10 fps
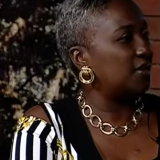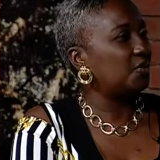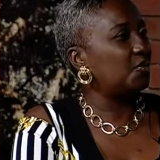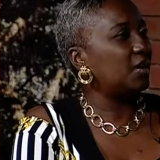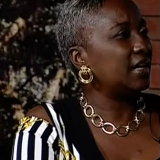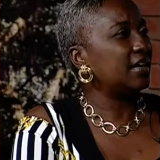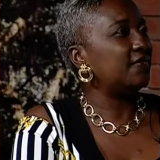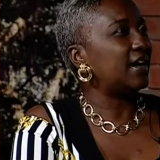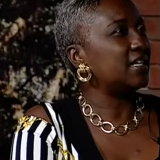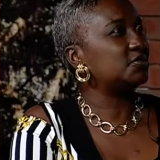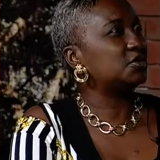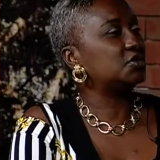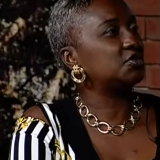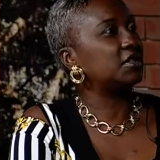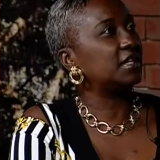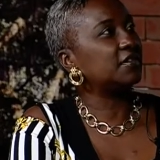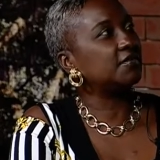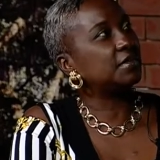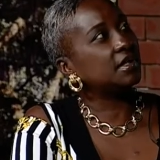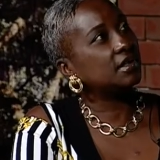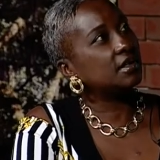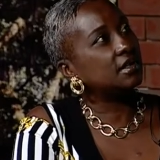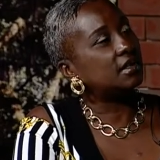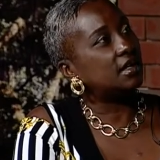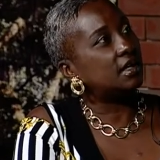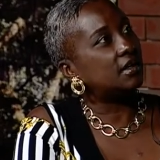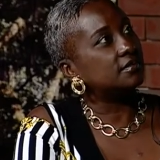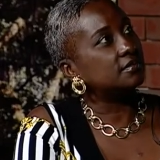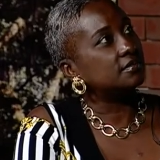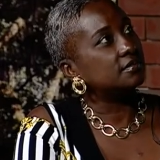What advice would you give me um,